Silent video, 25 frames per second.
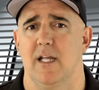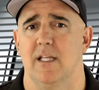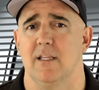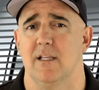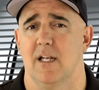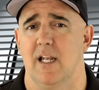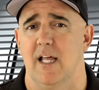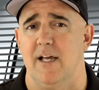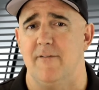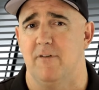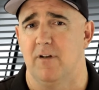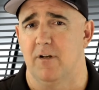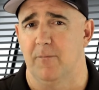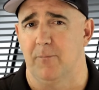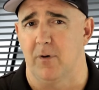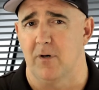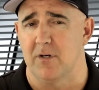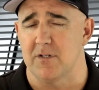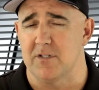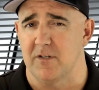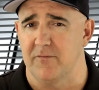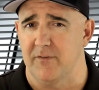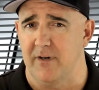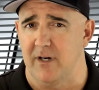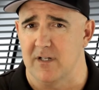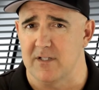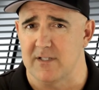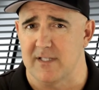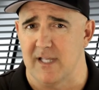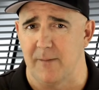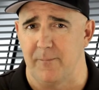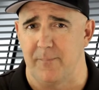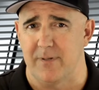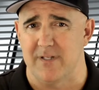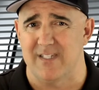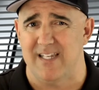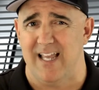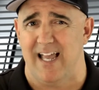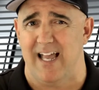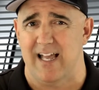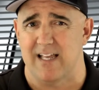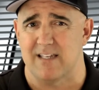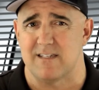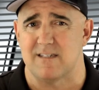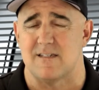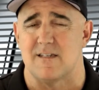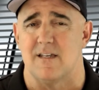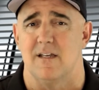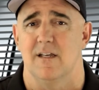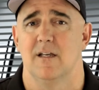and the level of perseverance they
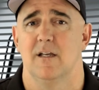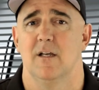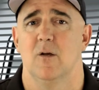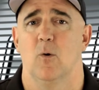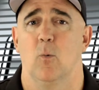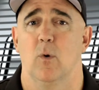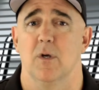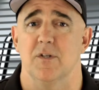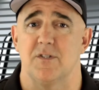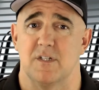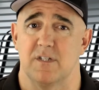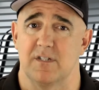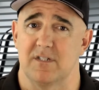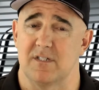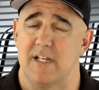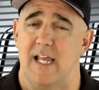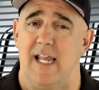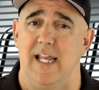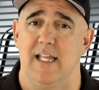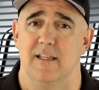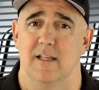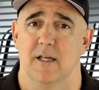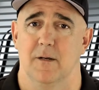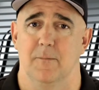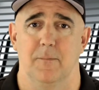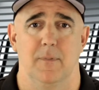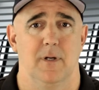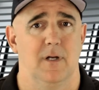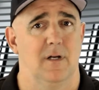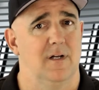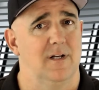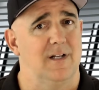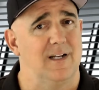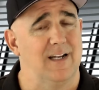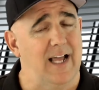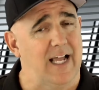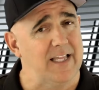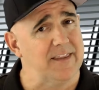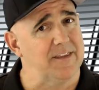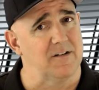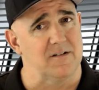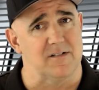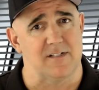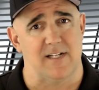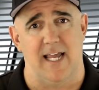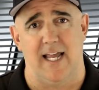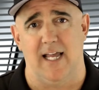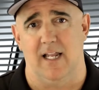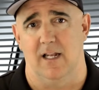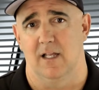possess will sustain them, not their
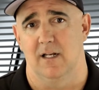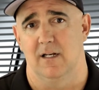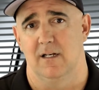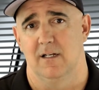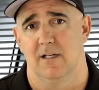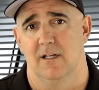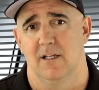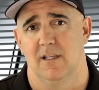talent.